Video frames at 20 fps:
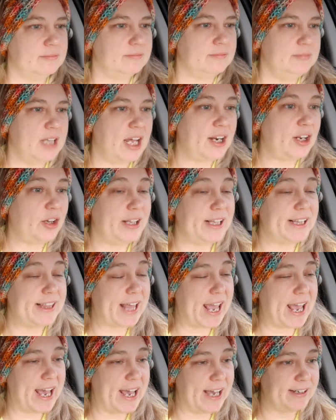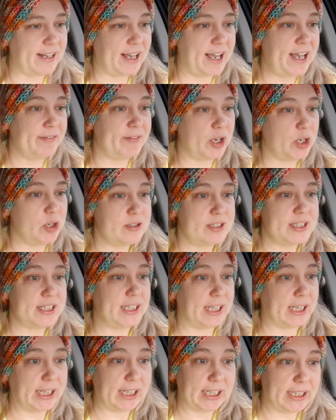Not only that, I have
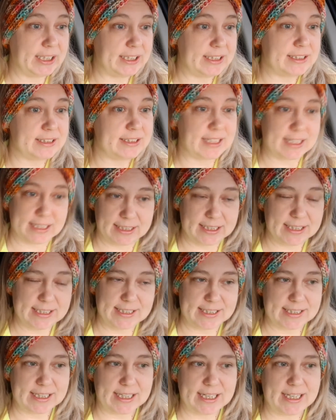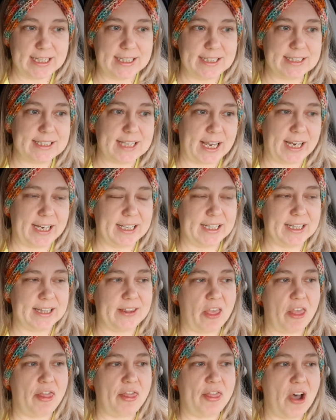OCD tendencies,
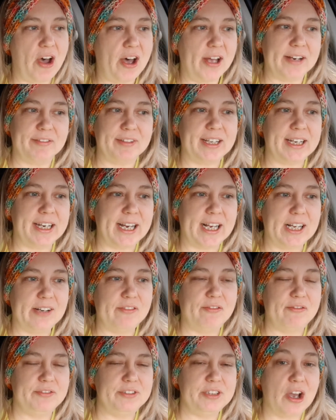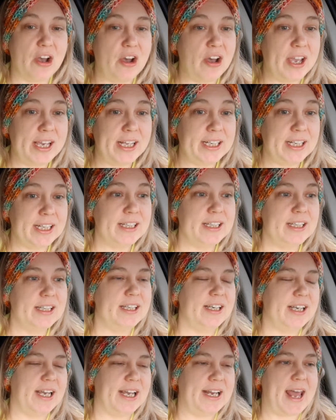and the thought of getting done
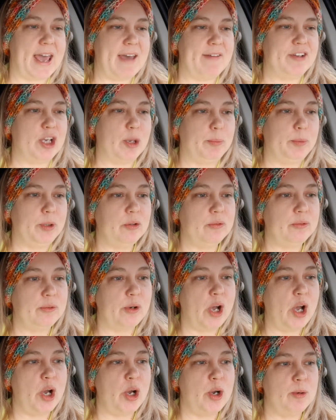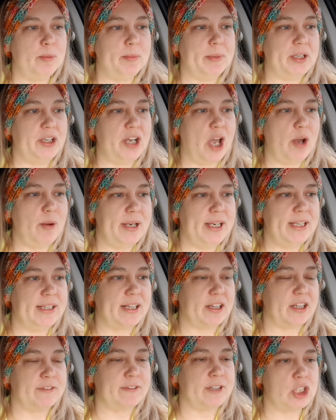and having a beautiful home and knowing
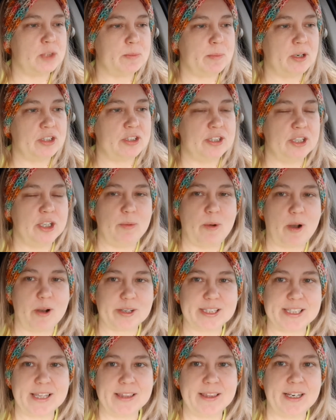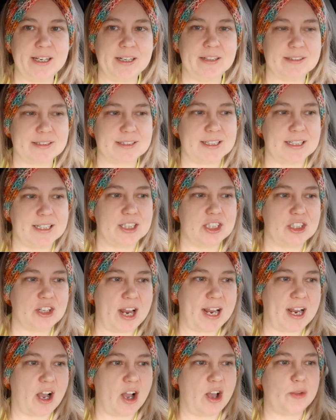that the first person who walks in there is going to
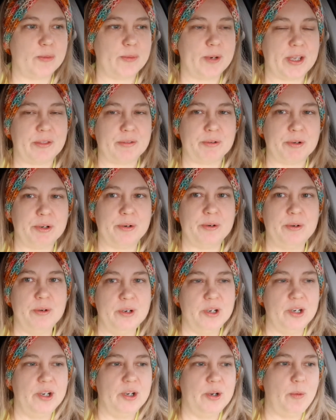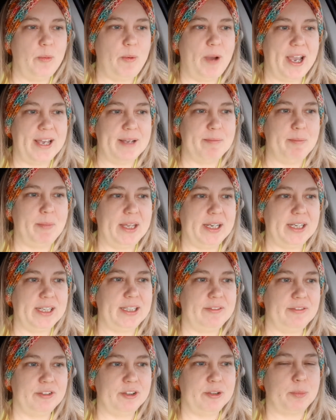track all the way through wet,
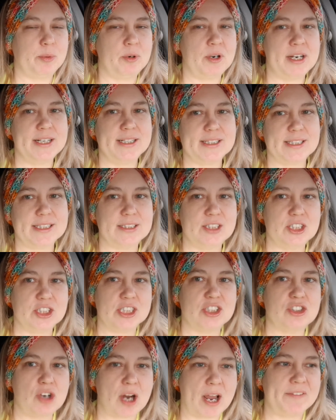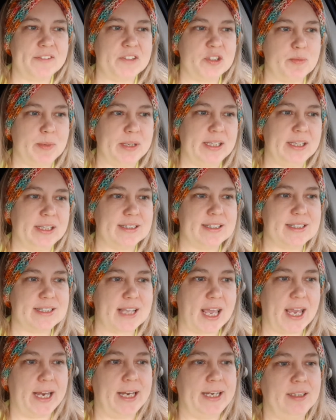muddy footprints just drives me
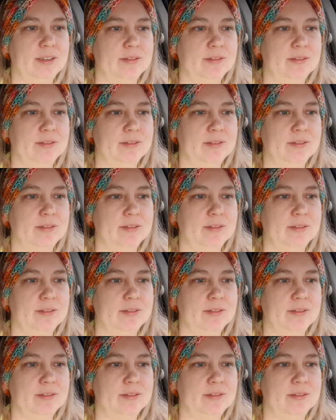insane.